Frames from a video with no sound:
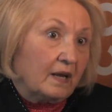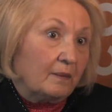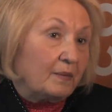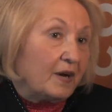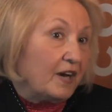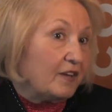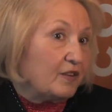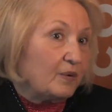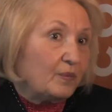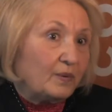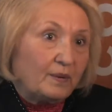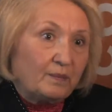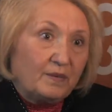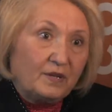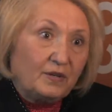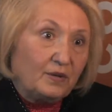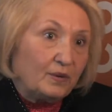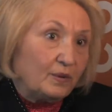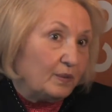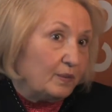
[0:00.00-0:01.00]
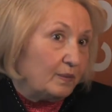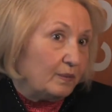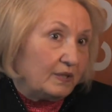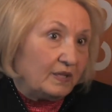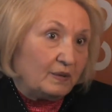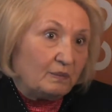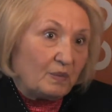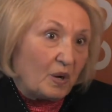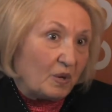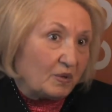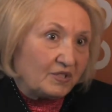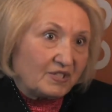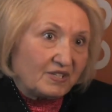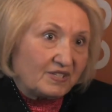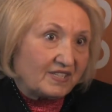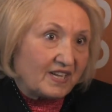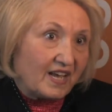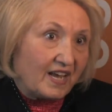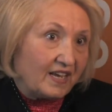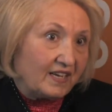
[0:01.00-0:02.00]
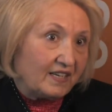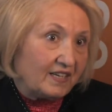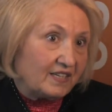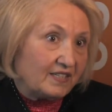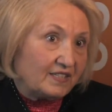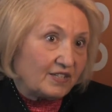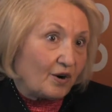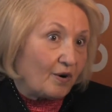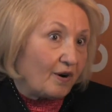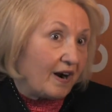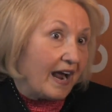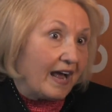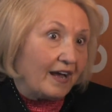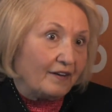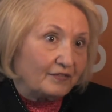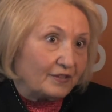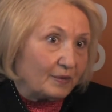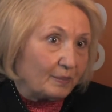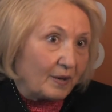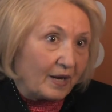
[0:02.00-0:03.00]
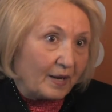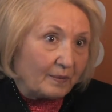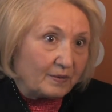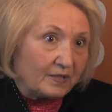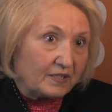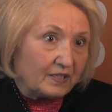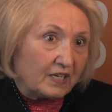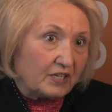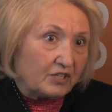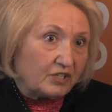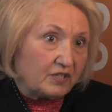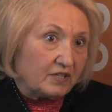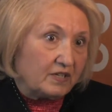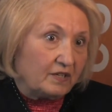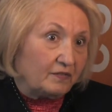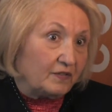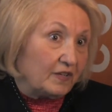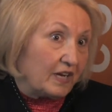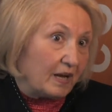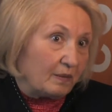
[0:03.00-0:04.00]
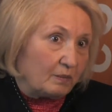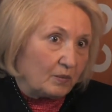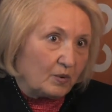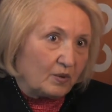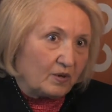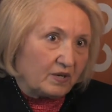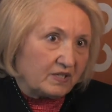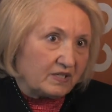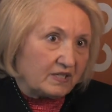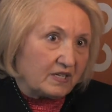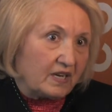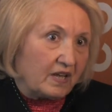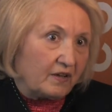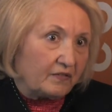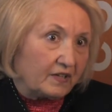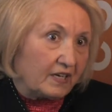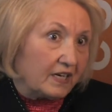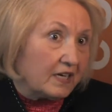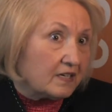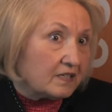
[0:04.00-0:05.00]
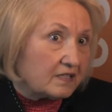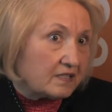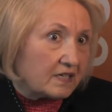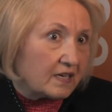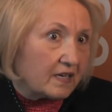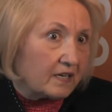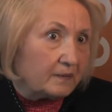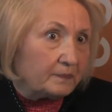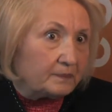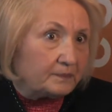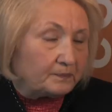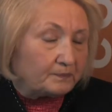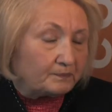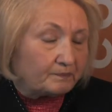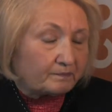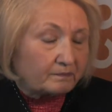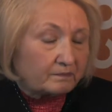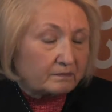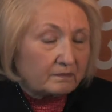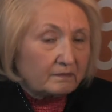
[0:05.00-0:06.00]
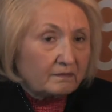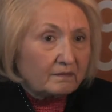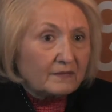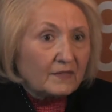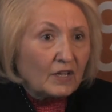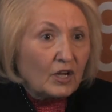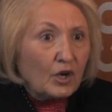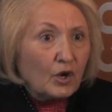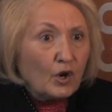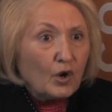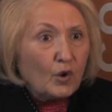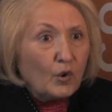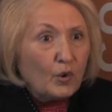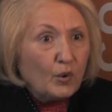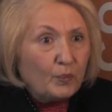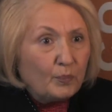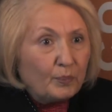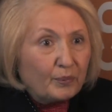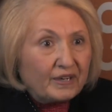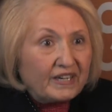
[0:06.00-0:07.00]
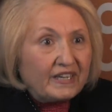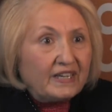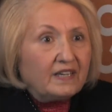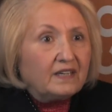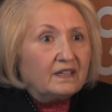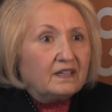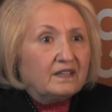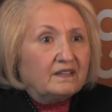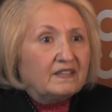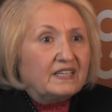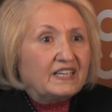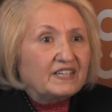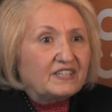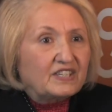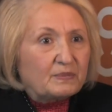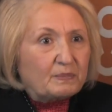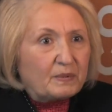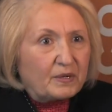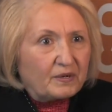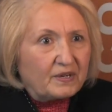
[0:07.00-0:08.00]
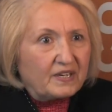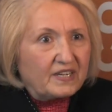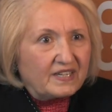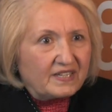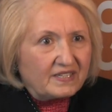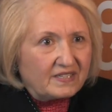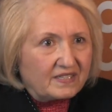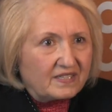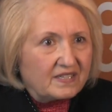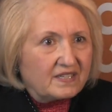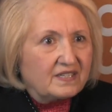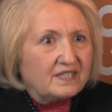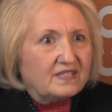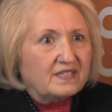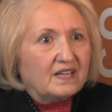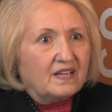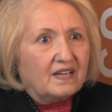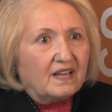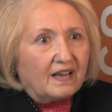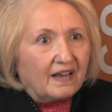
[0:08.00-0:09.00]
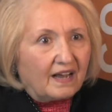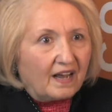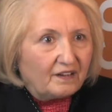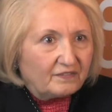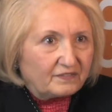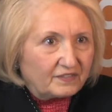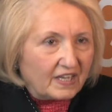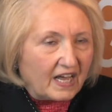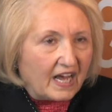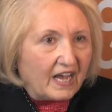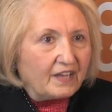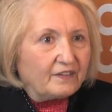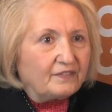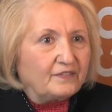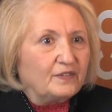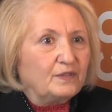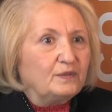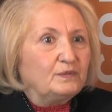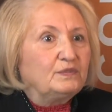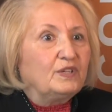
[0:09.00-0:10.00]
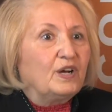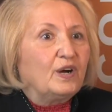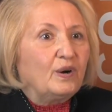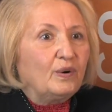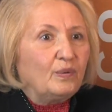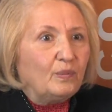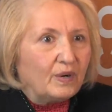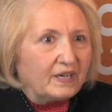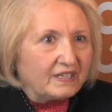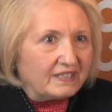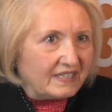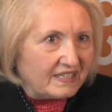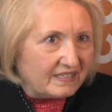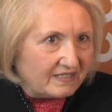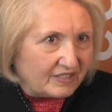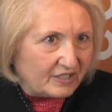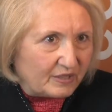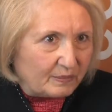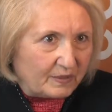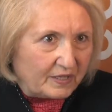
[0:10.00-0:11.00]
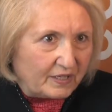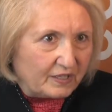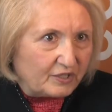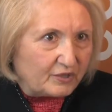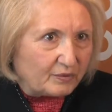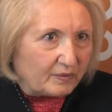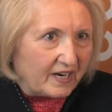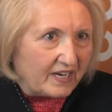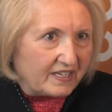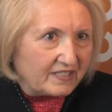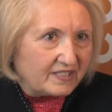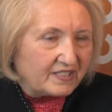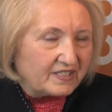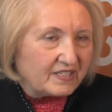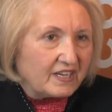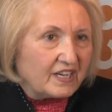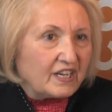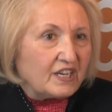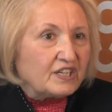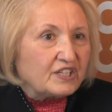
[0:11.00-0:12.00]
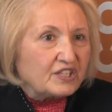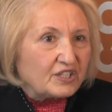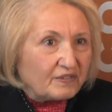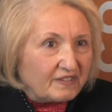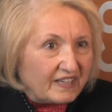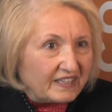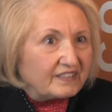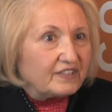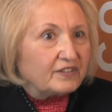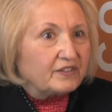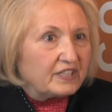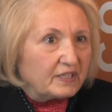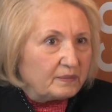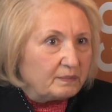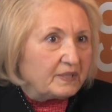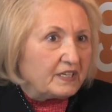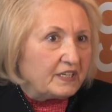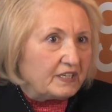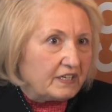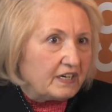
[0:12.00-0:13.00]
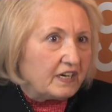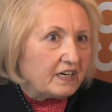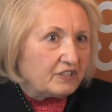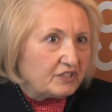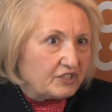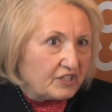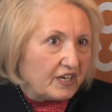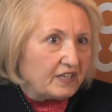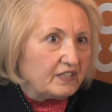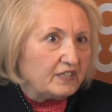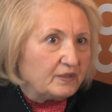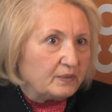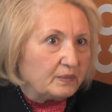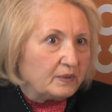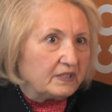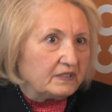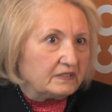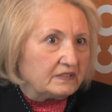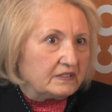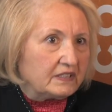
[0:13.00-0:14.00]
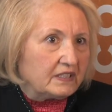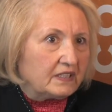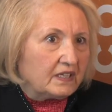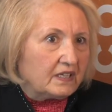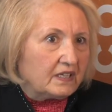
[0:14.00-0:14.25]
by the women, who in most societies are half the population, if not more, as in Afghanistan, who bring the experiences of life, who know what needs to be addressed so that there can be a genuine